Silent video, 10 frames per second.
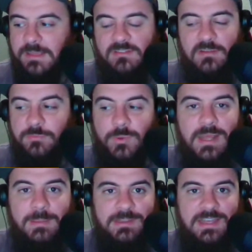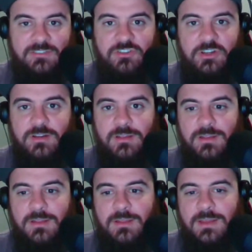based off of what happened last year.
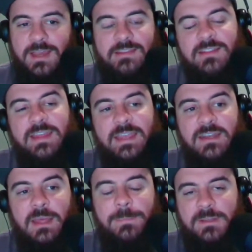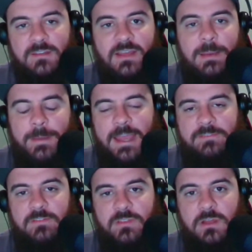I think they end up in the top
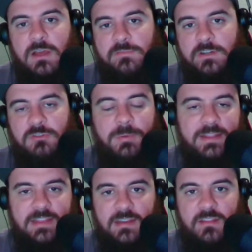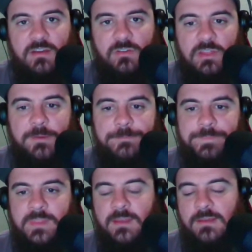half of the conference by the end of the year, though.
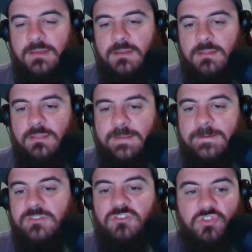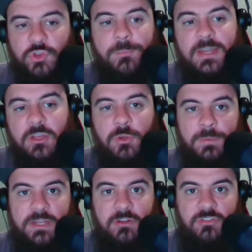There's just too many good
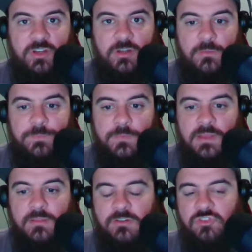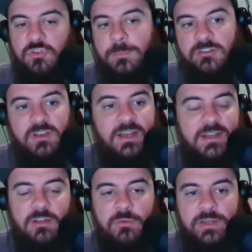players here. There's too much
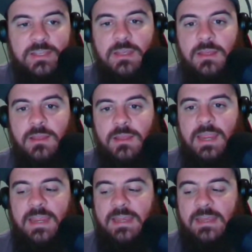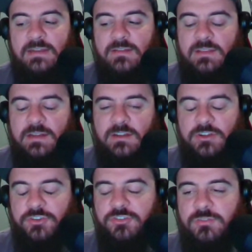continuity, and
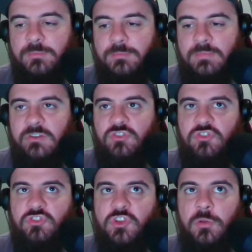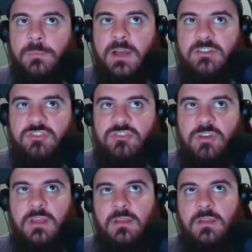there's so much